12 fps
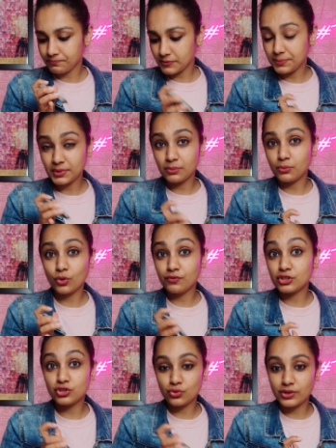something more
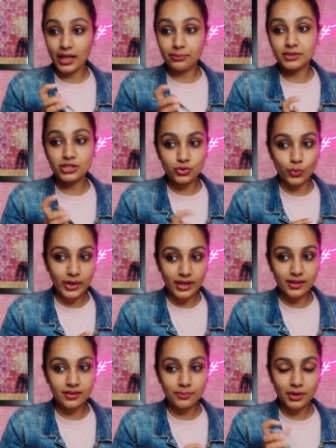which you can be
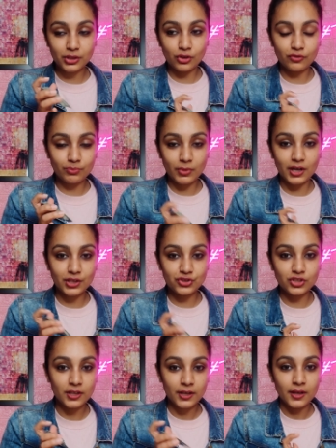doing in the month of
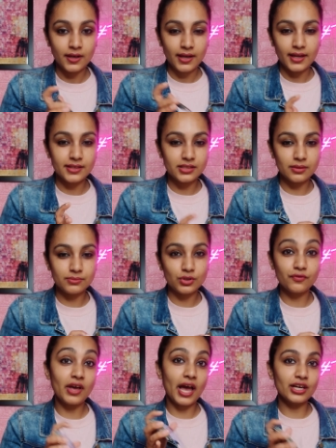March in terms
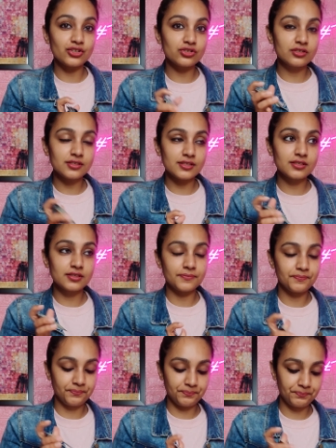of actions.